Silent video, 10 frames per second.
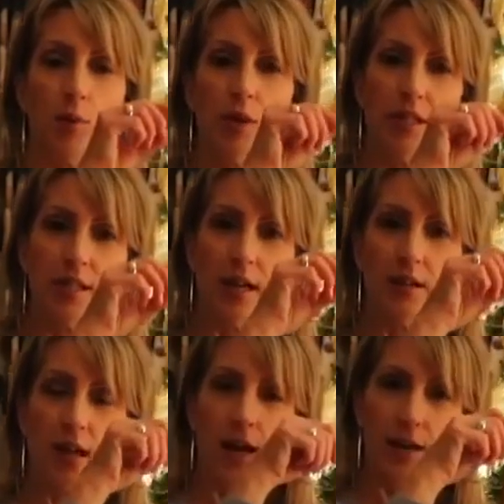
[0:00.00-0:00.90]
put it
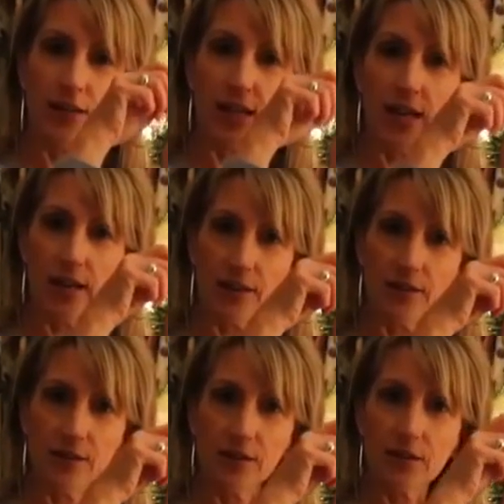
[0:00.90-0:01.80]
on the
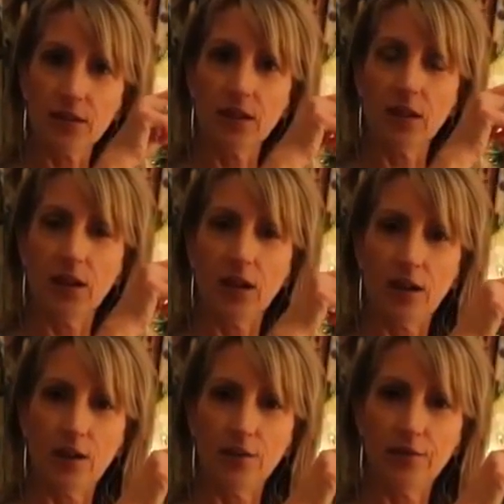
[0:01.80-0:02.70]
ends
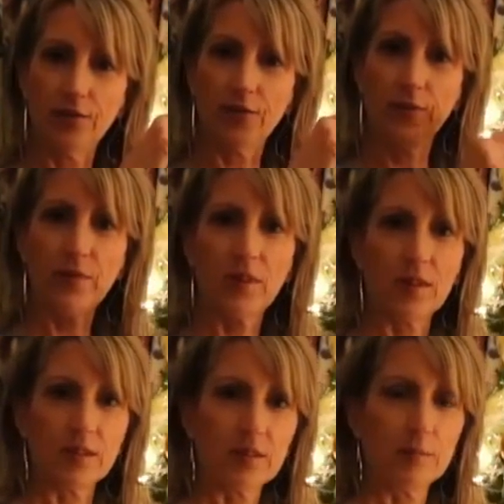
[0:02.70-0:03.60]
of
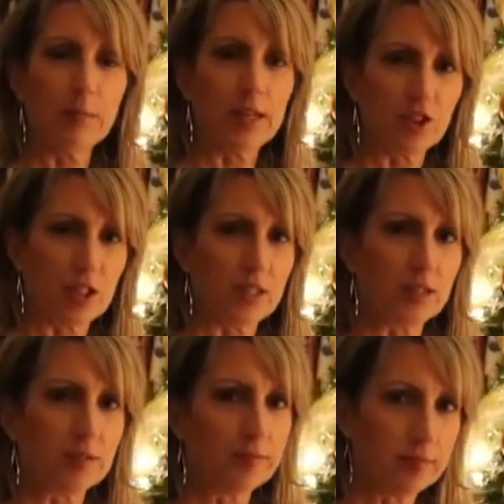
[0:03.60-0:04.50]
this
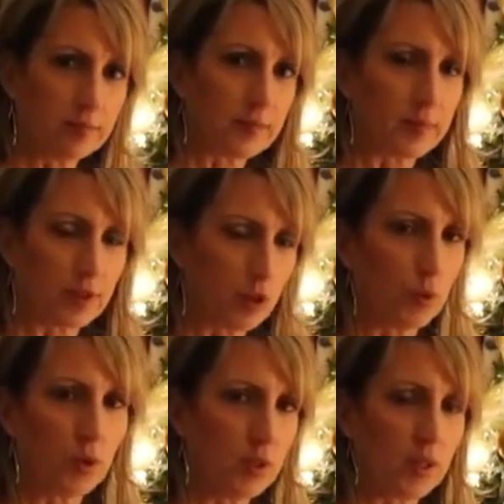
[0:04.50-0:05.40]
meshing
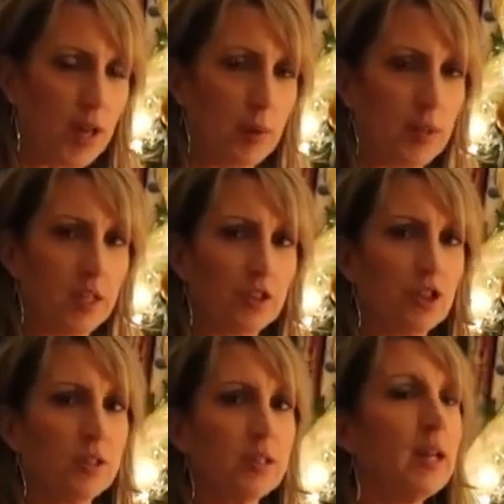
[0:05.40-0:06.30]
tulle
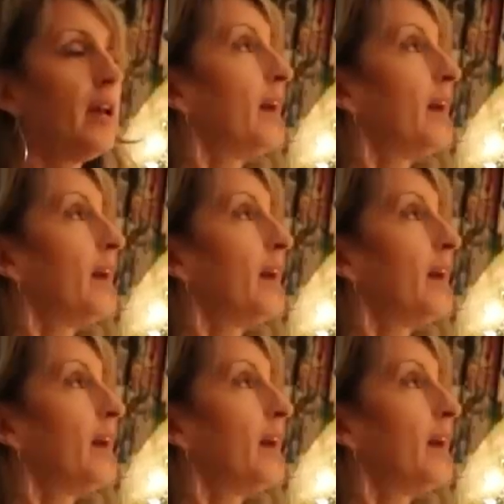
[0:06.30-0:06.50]
combination,